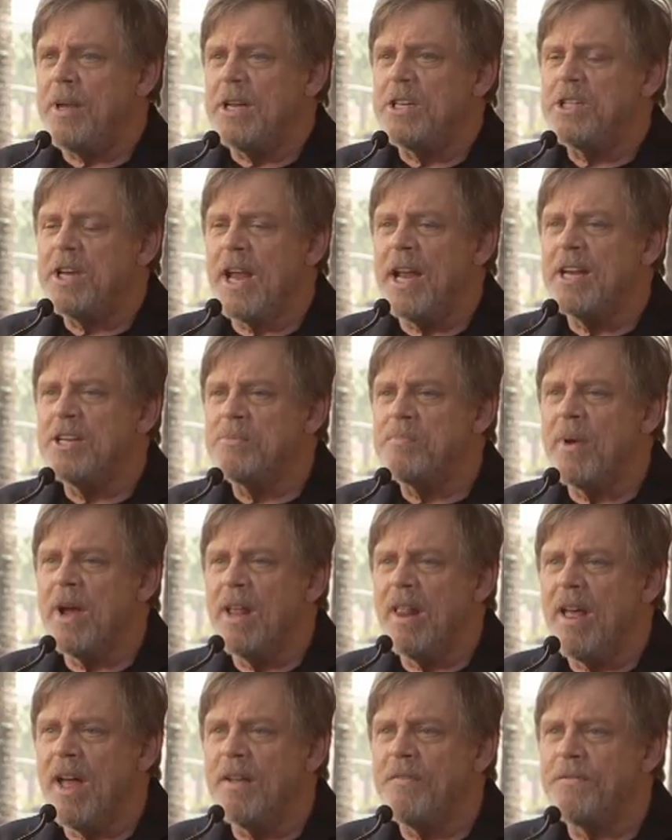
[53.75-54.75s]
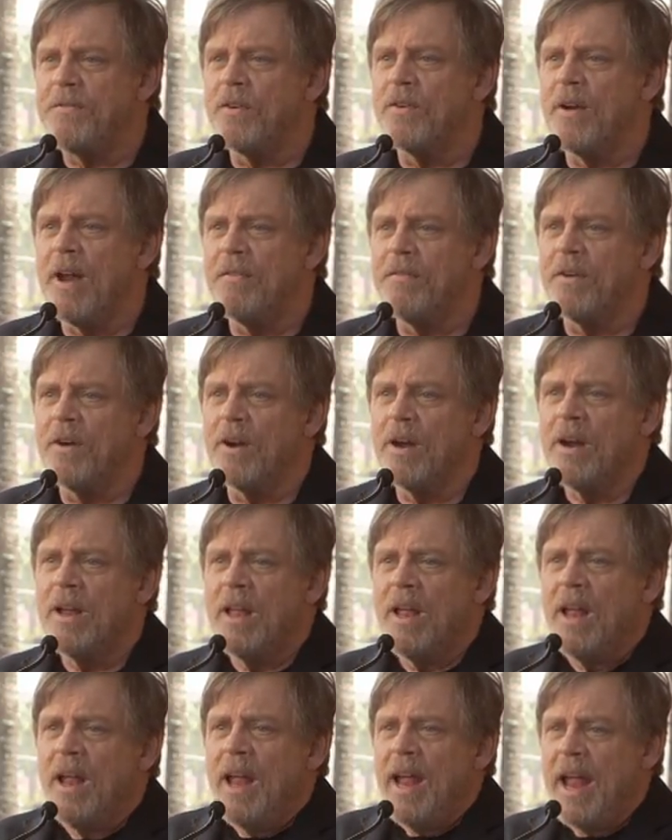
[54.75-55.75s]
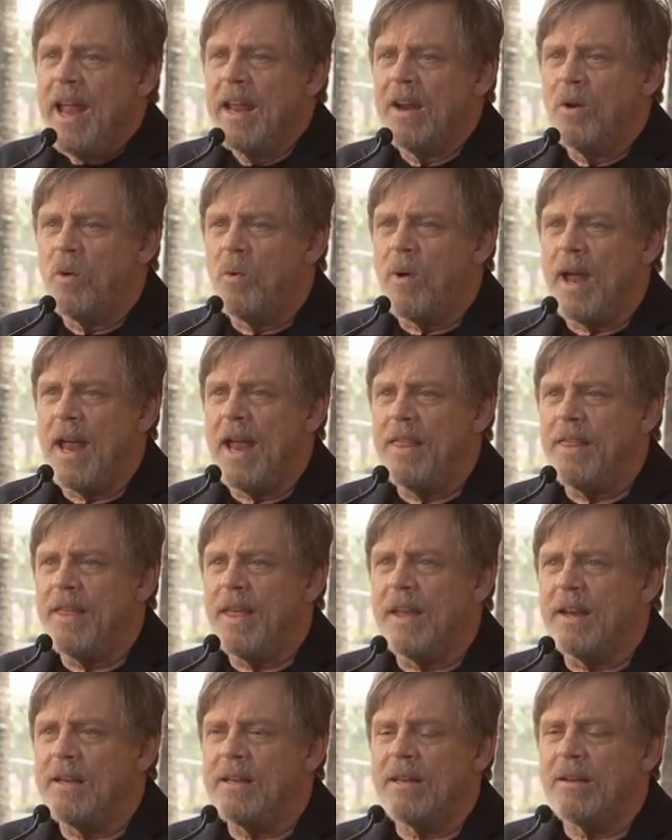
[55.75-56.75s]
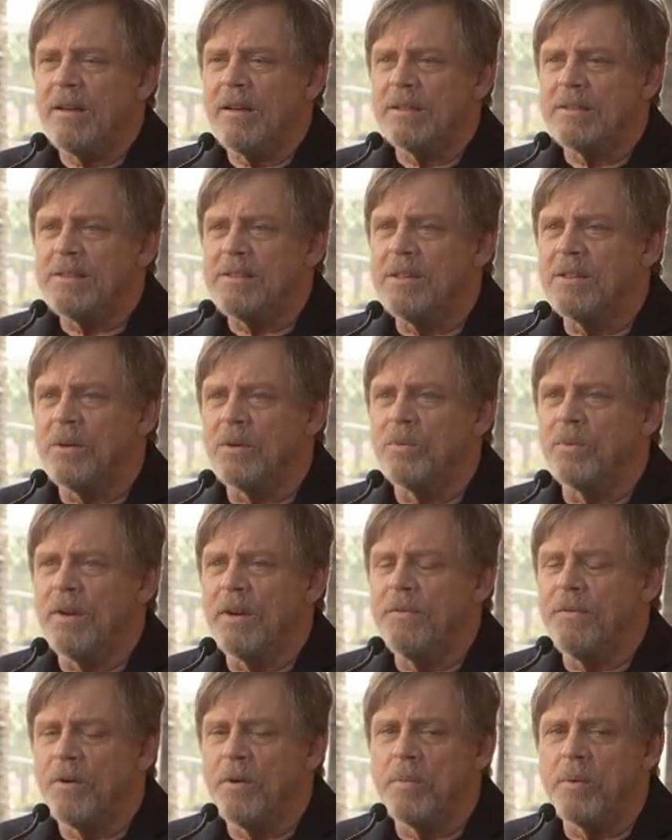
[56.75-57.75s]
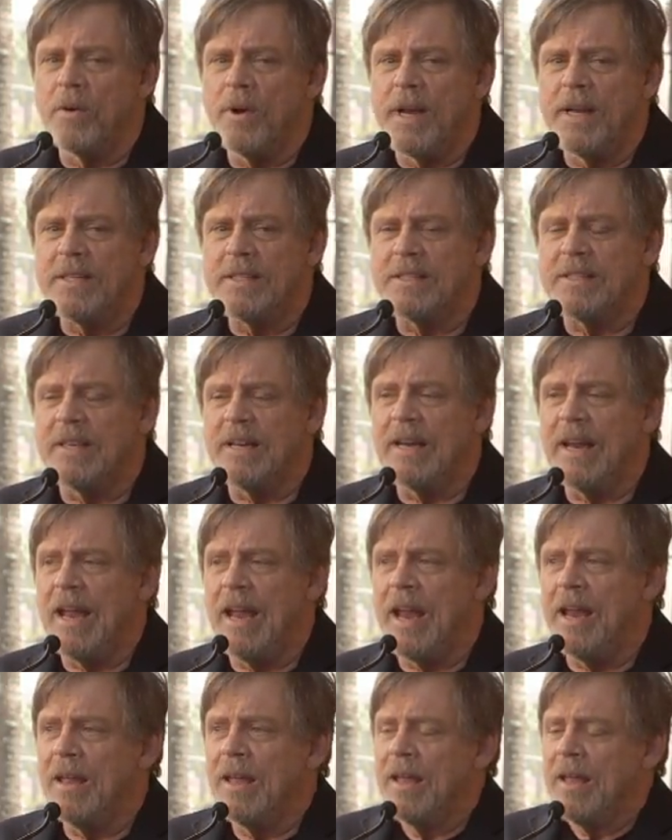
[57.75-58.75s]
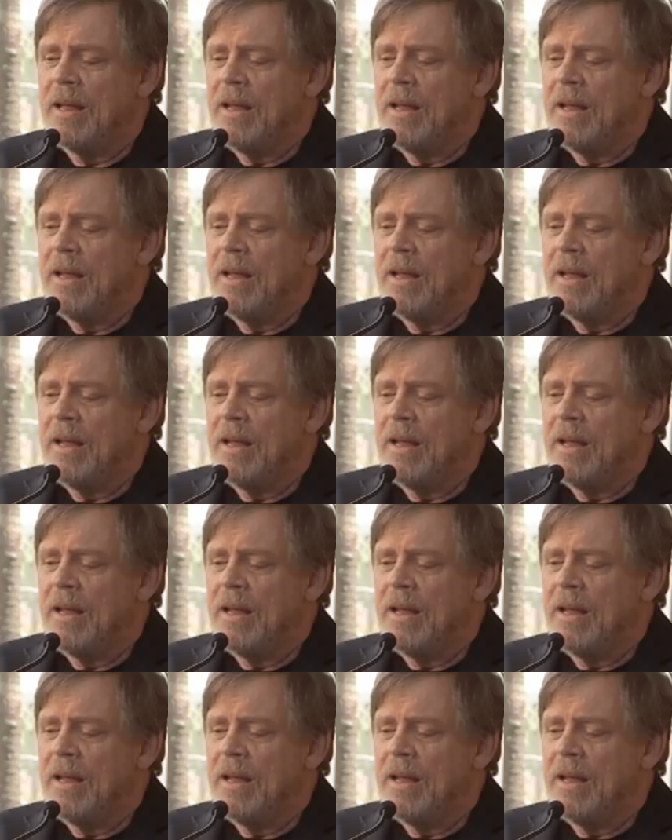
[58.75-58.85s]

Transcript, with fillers: he changed my life forever in a way that still reverberates today.